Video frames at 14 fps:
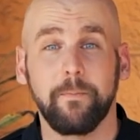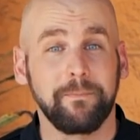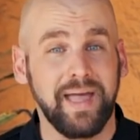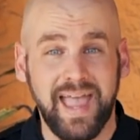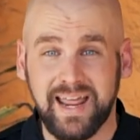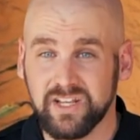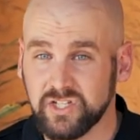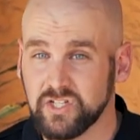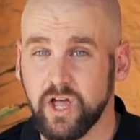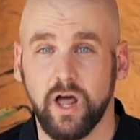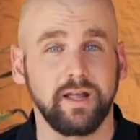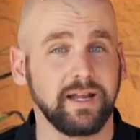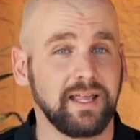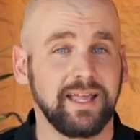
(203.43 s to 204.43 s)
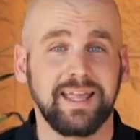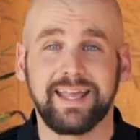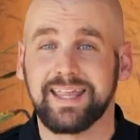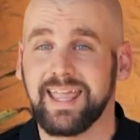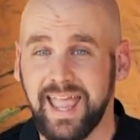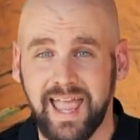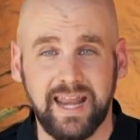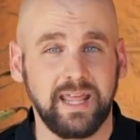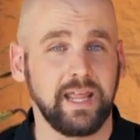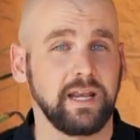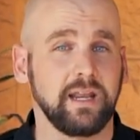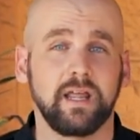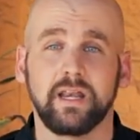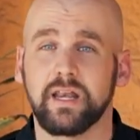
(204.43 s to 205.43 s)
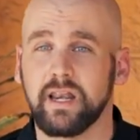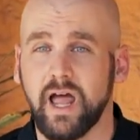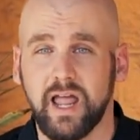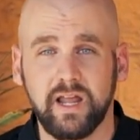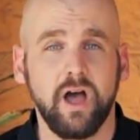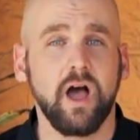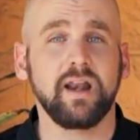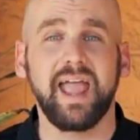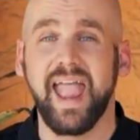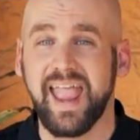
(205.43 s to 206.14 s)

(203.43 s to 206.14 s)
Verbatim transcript: Panasonic, Canon, Nikon,